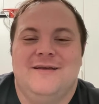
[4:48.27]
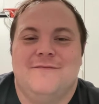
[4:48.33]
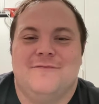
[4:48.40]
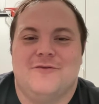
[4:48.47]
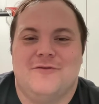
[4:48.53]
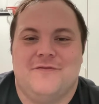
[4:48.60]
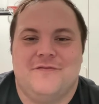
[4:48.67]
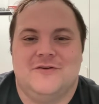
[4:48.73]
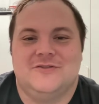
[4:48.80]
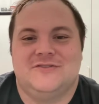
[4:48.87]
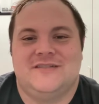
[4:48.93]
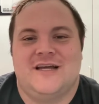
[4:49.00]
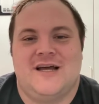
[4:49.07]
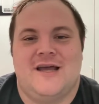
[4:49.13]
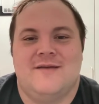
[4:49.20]
for the first
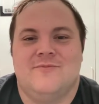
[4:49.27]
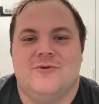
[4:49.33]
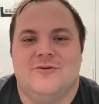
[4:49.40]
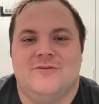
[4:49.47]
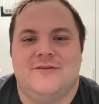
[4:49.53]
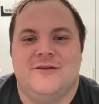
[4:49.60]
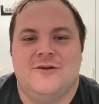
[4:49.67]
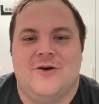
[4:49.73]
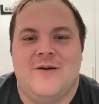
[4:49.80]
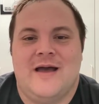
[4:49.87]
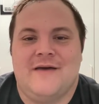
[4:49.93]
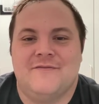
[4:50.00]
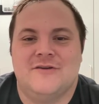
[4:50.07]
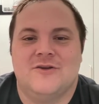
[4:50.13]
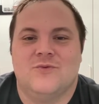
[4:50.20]
time, or, you know,
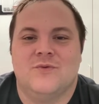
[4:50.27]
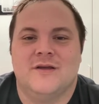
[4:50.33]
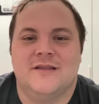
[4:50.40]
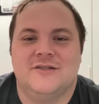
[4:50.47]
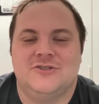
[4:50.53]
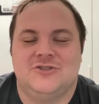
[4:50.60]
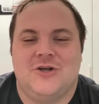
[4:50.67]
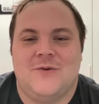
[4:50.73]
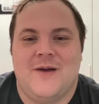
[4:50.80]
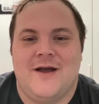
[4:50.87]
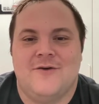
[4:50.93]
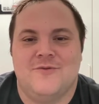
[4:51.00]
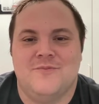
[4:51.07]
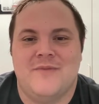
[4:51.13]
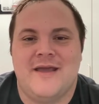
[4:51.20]
having to really show
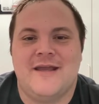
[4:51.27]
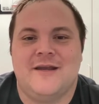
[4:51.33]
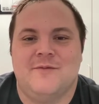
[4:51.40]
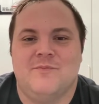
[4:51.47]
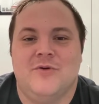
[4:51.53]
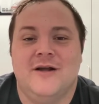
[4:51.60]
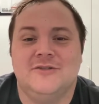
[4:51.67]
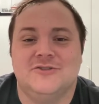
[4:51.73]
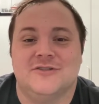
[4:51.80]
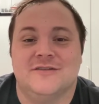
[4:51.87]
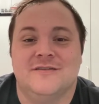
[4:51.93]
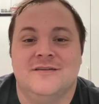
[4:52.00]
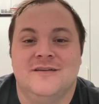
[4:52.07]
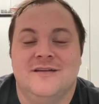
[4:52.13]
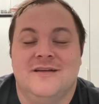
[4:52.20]
out and make an
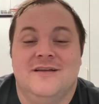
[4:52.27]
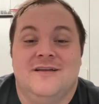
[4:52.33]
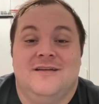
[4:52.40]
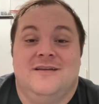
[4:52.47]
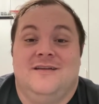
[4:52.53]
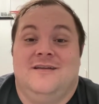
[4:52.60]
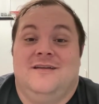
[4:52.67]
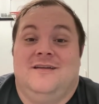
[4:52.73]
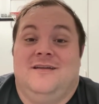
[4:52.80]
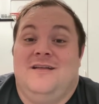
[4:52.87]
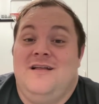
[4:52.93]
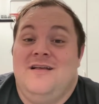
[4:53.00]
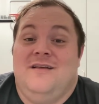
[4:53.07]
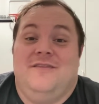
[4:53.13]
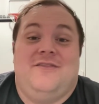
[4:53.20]
impression.
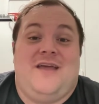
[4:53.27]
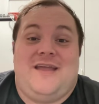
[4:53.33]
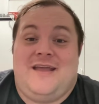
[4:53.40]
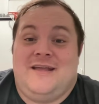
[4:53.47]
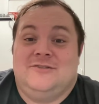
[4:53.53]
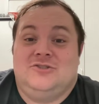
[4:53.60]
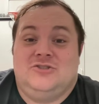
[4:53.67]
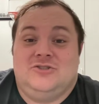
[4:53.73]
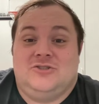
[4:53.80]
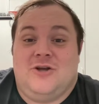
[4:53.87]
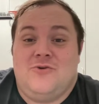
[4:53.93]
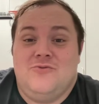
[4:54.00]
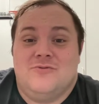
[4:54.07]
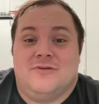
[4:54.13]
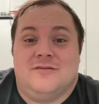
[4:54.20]
The age
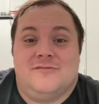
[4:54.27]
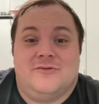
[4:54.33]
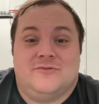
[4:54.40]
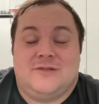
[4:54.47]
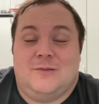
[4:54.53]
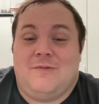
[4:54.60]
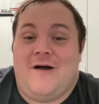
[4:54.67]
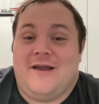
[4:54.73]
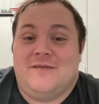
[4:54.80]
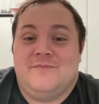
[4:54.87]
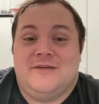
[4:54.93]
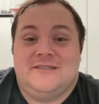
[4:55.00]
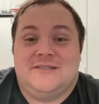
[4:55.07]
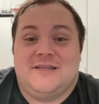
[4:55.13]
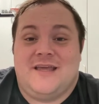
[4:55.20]
showed. There was a lot of
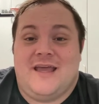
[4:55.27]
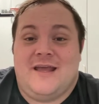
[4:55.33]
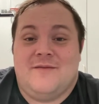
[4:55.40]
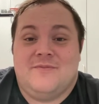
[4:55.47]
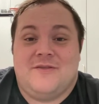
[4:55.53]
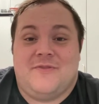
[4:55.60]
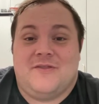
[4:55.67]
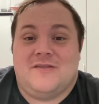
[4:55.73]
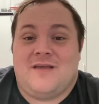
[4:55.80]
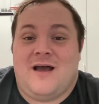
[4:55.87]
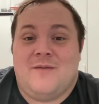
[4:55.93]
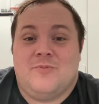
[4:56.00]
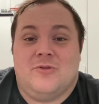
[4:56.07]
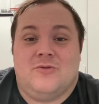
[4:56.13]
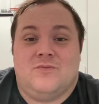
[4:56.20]
missed games at the
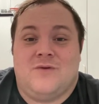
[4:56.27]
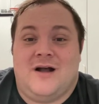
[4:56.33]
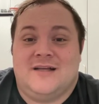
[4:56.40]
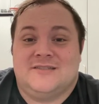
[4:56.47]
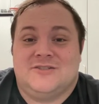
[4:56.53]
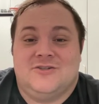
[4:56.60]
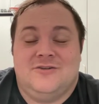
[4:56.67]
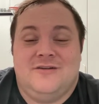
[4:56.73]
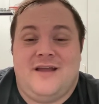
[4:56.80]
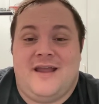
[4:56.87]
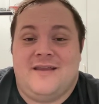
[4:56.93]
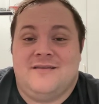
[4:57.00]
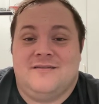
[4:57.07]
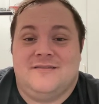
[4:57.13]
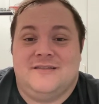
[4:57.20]
top of the roster,
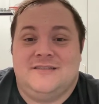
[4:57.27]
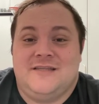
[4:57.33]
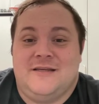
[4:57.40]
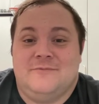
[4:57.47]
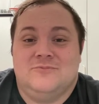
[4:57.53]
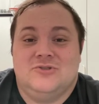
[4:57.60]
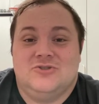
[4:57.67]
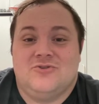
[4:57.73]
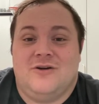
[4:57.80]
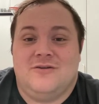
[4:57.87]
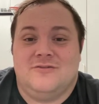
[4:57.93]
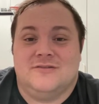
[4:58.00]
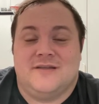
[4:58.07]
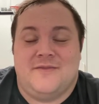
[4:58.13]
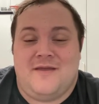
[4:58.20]
and the team
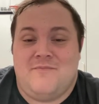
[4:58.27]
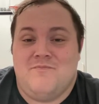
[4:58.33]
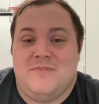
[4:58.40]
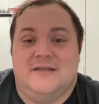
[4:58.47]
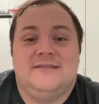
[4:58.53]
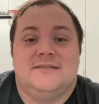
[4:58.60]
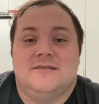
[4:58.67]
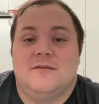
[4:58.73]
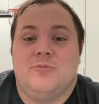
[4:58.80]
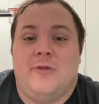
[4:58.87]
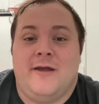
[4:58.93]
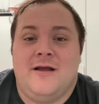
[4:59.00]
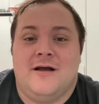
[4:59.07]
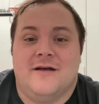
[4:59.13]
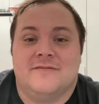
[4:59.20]
struggled, and they missed the
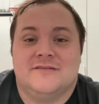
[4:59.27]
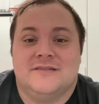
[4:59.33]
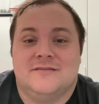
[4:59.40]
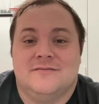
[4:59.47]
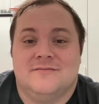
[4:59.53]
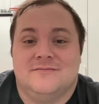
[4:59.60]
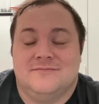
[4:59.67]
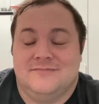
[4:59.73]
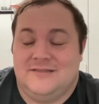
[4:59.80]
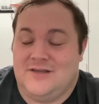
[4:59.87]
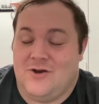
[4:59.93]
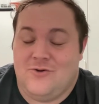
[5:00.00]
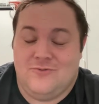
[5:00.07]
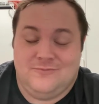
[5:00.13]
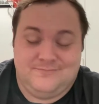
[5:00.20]
playoffs.
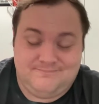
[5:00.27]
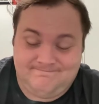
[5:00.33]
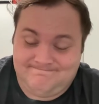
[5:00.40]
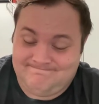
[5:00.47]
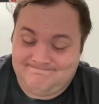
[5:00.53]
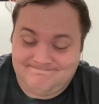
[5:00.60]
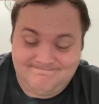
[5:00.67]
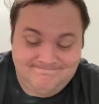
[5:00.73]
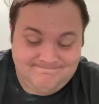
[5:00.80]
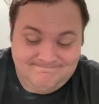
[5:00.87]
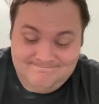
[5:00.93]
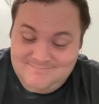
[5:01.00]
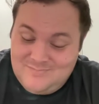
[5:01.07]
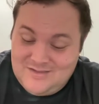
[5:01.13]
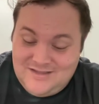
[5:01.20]
So,
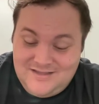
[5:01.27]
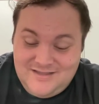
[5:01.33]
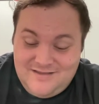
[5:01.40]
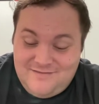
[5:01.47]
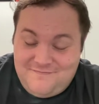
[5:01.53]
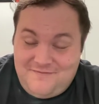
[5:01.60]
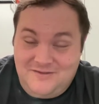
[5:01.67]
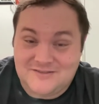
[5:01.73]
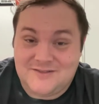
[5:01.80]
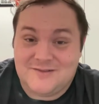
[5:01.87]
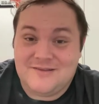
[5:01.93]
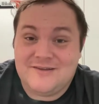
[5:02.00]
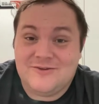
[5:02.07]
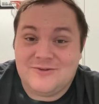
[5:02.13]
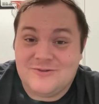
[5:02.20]
feels a
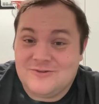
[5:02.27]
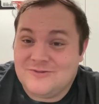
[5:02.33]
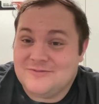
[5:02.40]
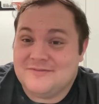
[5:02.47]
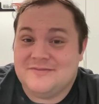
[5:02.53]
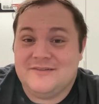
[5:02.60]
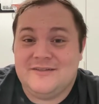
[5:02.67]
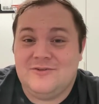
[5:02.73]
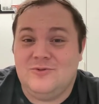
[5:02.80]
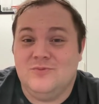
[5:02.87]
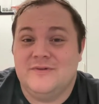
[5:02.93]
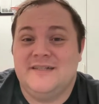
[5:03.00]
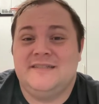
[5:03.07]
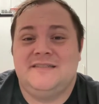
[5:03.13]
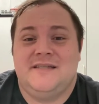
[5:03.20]
little
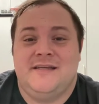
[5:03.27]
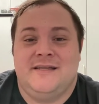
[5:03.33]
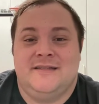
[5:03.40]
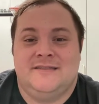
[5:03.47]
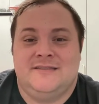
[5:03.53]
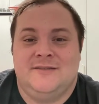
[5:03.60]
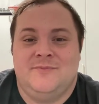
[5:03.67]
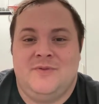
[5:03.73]
risky to